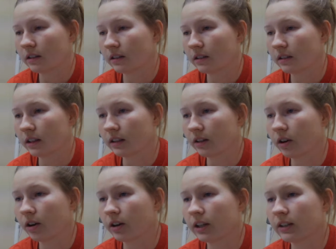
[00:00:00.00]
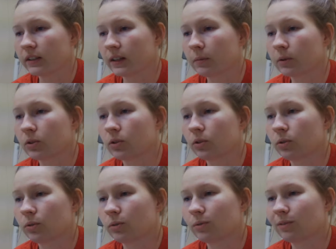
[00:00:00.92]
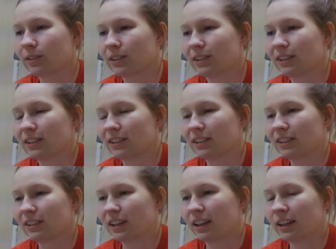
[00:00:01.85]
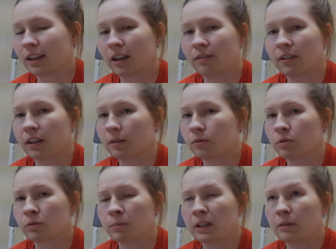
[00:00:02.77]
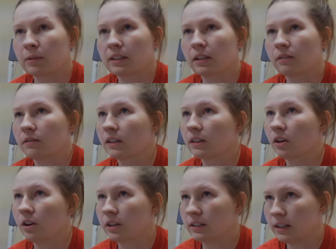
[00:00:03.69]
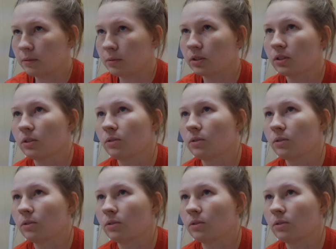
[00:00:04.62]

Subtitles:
that the heart is able to, I feel like I'm just repeating myself, that the heart is able to